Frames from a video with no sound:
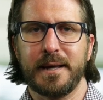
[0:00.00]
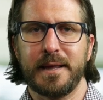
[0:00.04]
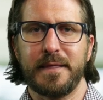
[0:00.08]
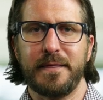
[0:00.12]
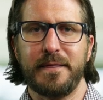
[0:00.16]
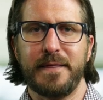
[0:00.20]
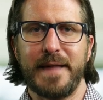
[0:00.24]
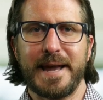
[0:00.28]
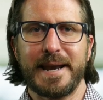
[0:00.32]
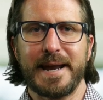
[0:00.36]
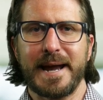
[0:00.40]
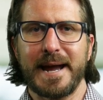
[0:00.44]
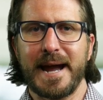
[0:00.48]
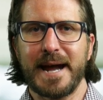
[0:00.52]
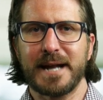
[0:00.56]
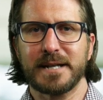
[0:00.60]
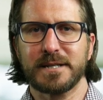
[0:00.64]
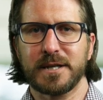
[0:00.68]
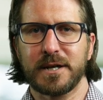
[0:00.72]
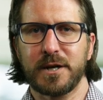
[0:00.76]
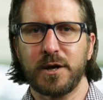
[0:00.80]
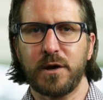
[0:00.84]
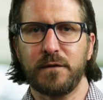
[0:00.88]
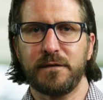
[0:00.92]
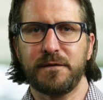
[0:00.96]
Then I had
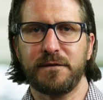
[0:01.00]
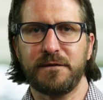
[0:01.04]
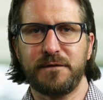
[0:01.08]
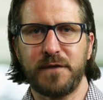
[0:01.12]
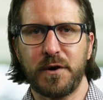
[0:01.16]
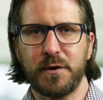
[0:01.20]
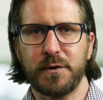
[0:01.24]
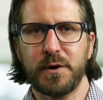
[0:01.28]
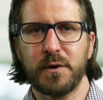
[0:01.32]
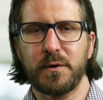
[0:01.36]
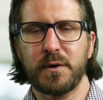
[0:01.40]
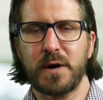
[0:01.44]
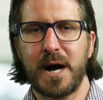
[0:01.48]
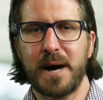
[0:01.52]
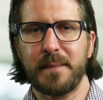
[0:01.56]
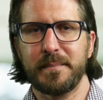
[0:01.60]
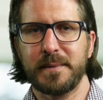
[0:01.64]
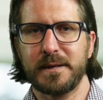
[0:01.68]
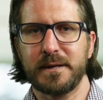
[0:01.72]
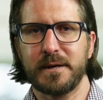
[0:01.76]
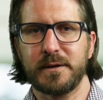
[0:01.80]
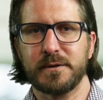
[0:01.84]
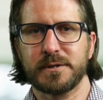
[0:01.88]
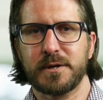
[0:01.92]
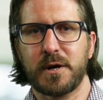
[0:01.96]
to go
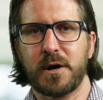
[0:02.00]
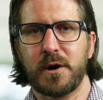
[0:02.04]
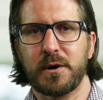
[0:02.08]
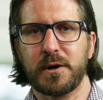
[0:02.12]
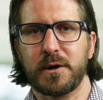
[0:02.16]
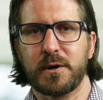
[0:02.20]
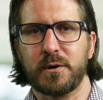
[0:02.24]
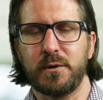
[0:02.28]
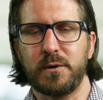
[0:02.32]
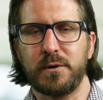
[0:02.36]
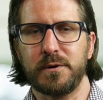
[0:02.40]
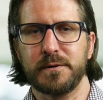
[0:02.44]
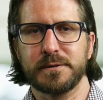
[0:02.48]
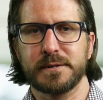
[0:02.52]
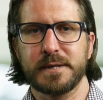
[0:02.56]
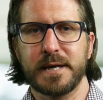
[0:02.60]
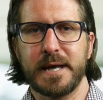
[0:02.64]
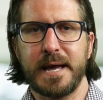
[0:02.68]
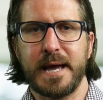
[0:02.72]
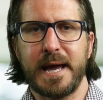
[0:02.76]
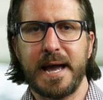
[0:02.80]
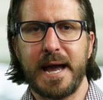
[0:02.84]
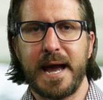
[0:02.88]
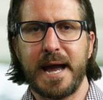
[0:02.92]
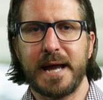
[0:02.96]
photocopy those articles
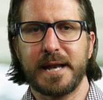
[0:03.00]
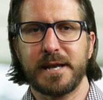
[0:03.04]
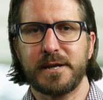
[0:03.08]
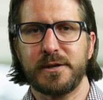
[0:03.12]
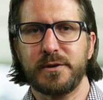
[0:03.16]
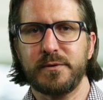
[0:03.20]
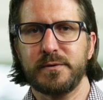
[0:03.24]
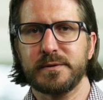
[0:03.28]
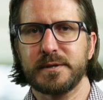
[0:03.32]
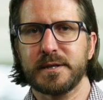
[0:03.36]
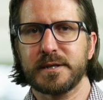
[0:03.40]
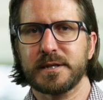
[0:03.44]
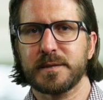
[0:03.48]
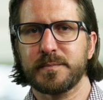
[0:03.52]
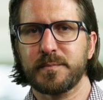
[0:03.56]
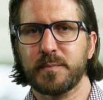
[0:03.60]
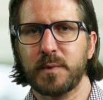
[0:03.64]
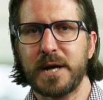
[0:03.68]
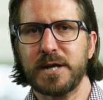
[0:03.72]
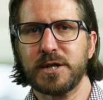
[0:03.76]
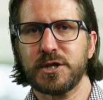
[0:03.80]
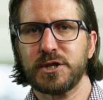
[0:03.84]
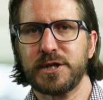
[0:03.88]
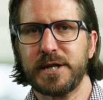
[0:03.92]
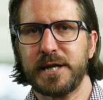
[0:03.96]
and use a
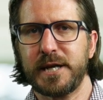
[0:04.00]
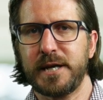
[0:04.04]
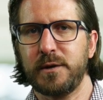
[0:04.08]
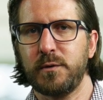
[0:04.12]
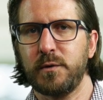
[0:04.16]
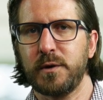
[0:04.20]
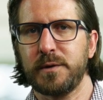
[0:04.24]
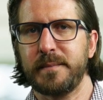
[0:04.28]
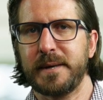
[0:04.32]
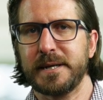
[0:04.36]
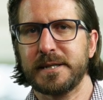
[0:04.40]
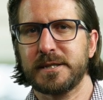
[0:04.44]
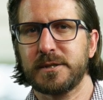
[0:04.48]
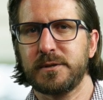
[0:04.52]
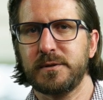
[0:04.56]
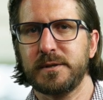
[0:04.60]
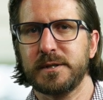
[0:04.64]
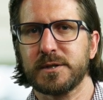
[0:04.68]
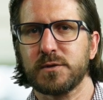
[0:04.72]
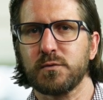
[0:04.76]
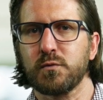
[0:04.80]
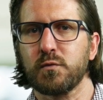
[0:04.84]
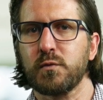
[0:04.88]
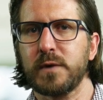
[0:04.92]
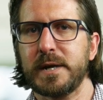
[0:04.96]
spreadsheet with my
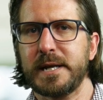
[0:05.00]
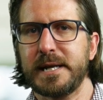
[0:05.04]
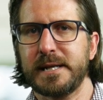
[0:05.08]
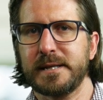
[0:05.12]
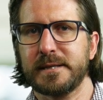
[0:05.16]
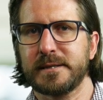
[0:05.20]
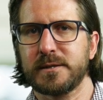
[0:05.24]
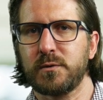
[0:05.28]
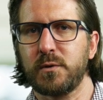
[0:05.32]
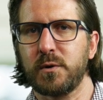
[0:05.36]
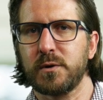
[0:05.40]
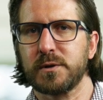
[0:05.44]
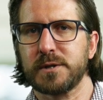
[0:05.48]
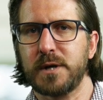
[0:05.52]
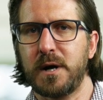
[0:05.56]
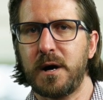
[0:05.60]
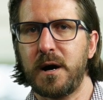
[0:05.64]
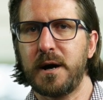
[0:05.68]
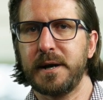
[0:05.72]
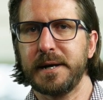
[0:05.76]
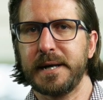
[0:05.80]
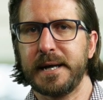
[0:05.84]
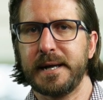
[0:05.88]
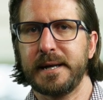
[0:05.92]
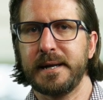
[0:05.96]
students' reading scores
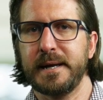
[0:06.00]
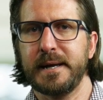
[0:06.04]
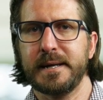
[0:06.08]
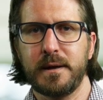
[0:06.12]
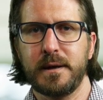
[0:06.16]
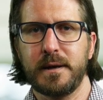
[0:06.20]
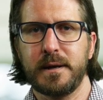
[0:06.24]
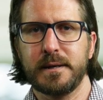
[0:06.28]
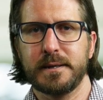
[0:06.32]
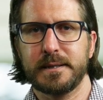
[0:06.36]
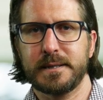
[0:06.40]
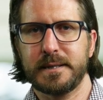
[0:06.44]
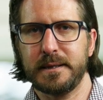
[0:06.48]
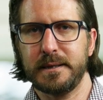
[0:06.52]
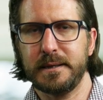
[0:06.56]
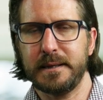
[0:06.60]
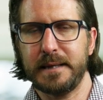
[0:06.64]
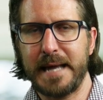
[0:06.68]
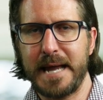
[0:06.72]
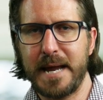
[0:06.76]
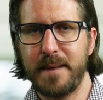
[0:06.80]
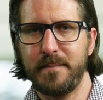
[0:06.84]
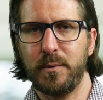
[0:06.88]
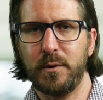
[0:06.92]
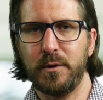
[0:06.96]
on it to
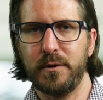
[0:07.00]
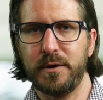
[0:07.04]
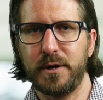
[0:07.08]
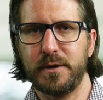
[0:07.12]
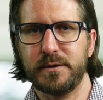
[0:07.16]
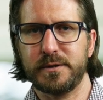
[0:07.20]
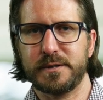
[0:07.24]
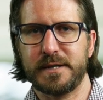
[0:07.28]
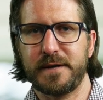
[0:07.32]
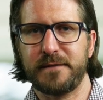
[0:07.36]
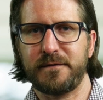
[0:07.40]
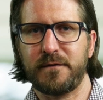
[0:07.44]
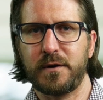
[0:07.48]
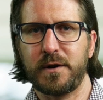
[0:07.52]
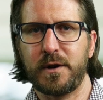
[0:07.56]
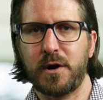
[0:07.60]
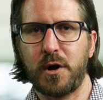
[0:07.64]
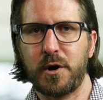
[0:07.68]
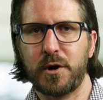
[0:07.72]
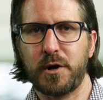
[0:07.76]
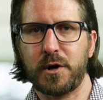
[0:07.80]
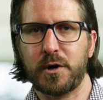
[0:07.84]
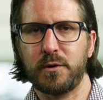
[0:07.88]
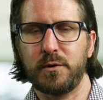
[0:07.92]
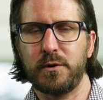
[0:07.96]
label those different
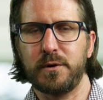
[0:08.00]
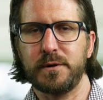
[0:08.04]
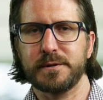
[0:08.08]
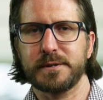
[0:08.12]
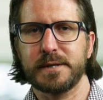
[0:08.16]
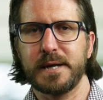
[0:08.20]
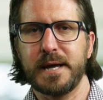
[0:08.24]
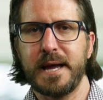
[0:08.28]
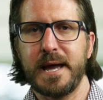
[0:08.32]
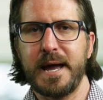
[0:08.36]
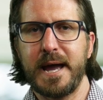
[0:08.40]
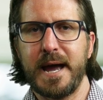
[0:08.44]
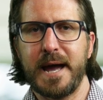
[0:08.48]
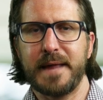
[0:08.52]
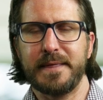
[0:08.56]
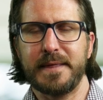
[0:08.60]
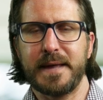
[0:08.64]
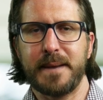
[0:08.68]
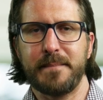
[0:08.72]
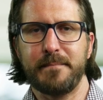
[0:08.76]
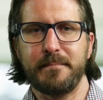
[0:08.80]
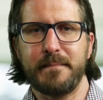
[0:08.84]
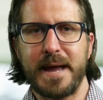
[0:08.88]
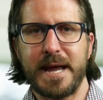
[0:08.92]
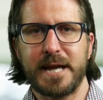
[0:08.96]
articles, and
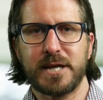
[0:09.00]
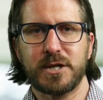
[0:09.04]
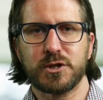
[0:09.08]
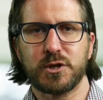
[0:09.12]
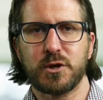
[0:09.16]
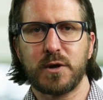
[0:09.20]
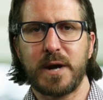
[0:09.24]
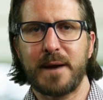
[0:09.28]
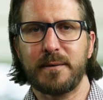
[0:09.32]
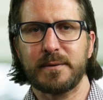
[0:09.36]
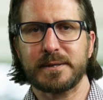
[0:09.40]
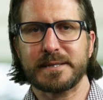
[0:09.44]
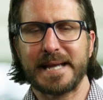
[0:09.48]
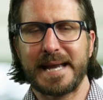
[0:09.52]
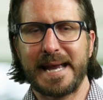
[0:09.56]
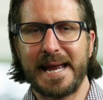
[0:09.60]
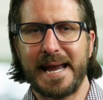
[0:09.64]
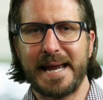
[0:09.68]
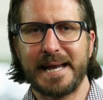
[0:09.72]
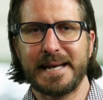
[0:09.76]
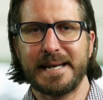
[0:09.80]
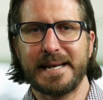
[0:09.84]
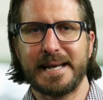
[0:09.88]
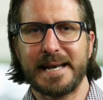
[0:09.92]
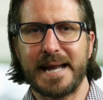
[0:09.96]
then make sure I was
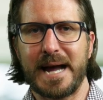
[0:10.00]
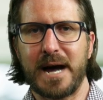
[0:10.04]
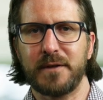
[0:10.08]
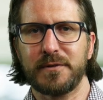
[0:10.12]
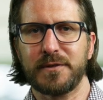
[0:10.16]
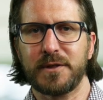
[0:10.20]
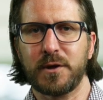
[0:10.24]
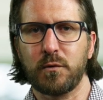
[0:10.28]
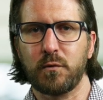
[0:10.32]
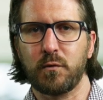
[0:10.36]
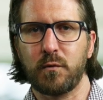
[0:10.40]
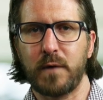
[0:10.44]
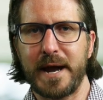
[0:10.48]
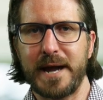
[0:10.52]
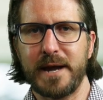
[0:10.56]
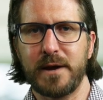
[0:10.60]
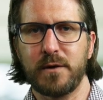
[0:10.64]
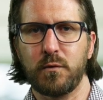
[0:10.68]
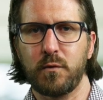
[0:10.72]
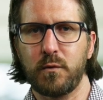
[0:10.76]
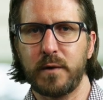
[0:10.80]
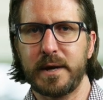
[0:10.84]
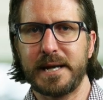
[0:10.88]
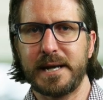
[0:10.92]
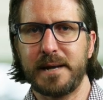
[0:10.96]
handing out the right
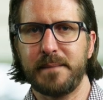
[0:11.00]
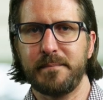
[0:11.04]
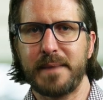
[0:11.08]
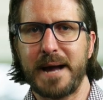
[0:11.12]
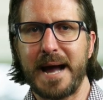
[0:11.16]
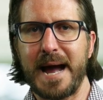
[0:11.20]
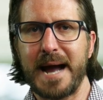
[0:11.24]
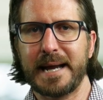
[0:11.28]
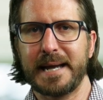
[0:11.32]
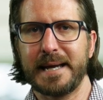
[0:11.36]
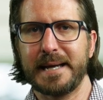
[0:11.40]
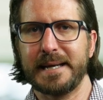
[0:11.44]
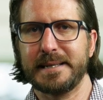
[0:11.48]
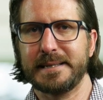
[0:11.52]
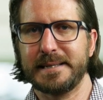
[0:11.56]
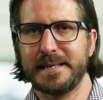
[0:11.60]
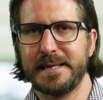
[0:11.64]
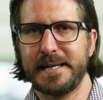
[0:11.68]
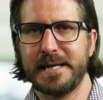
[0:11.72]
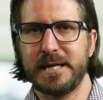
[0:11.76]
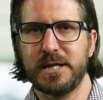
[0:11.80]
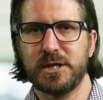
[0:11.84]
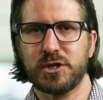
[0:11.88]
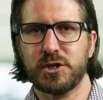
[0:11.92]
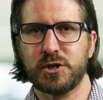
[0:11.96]
reading packet to
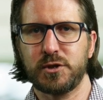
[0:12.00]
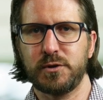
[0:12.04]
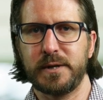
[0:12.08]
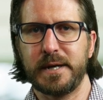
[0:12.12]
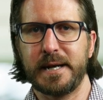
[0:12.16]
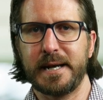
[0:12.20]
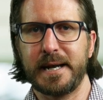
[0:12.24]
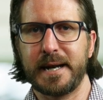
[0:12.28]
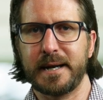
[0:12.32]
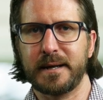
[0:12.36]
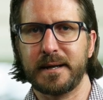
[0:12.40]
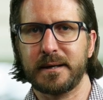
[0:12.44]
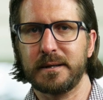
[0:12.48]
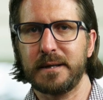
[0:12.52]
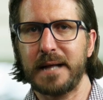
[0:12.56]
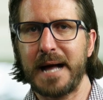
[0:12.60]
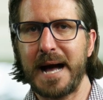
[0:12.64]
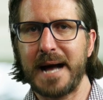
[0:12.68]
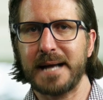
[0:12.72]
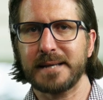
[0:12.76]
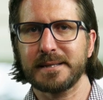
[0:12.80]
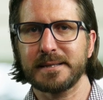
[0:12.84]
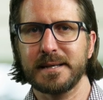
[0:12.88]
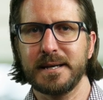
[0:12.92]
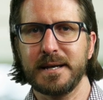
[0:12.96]
each student in
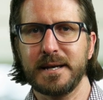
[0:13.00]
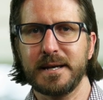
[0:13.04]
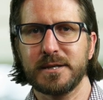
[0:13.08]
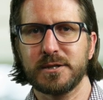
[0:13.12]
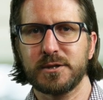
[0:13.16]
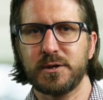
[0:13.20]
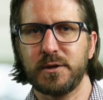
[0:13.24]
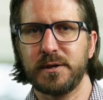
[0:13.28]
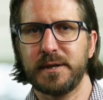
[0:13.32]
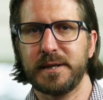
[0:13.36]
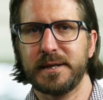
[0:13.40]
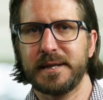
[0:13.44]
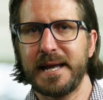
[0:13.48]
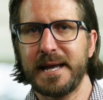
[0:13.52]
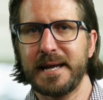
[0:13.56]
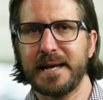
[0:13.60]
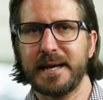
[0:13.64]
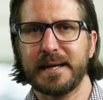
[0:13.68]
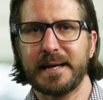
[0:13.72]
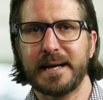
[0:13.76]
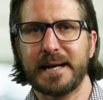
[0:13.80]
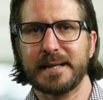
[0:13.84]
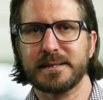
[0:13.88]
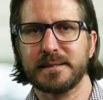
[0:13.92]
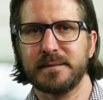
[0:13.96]
class so that they could
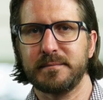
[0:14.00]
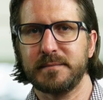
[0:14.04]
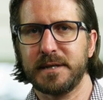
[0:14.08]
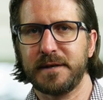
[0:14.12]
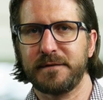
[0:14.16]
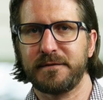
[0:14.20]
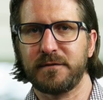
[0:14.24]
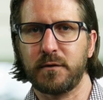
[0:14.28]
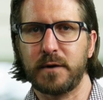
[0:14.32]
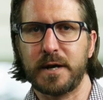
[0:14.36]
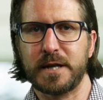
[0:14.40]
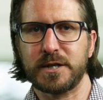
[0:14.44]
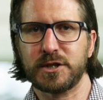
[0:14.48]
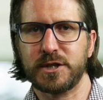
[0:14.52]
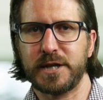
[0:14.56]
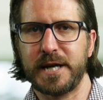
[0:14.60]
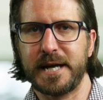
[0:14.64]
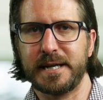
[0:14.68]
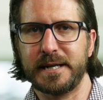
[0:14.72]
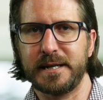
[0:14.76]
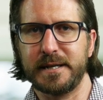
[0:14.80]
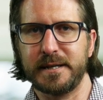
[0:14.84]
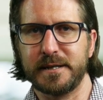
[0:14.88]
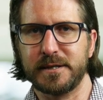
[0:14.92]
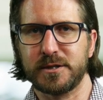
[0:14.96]
get some
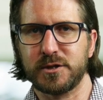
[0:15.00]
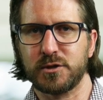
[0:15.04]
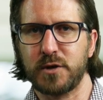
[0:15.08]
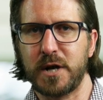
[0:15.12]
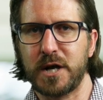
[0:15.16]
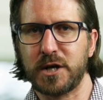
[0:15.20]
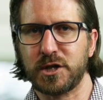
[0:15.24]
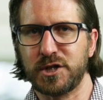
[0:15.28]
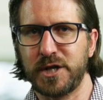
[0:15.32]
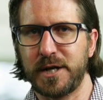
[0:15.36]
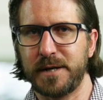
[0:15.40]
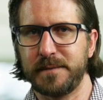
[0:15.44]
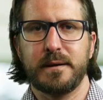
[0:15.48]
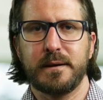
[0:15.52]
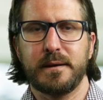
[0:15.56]
differentiated instruction.